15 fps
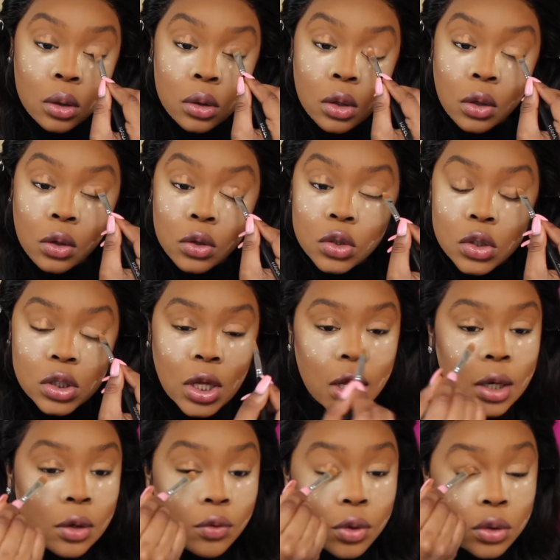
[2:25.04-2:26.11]
So it'll just
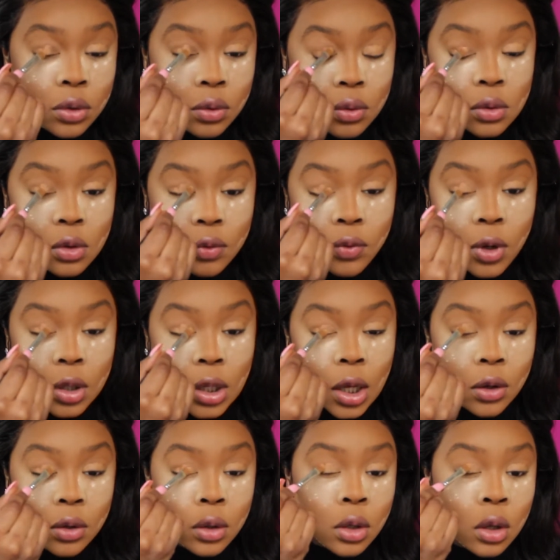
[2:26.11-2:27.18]
kind of reduce the
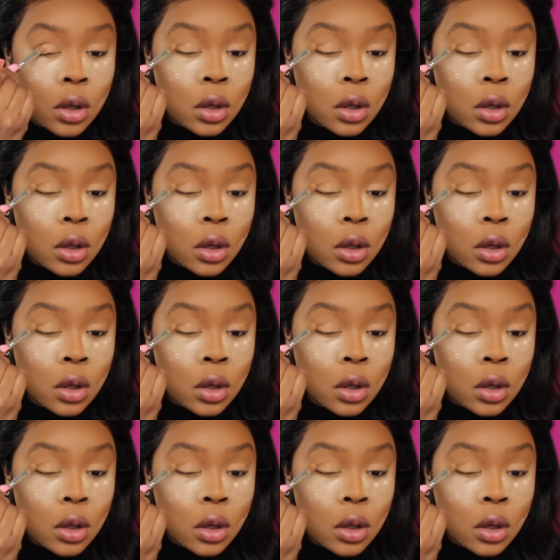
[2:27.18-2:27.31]
fallout.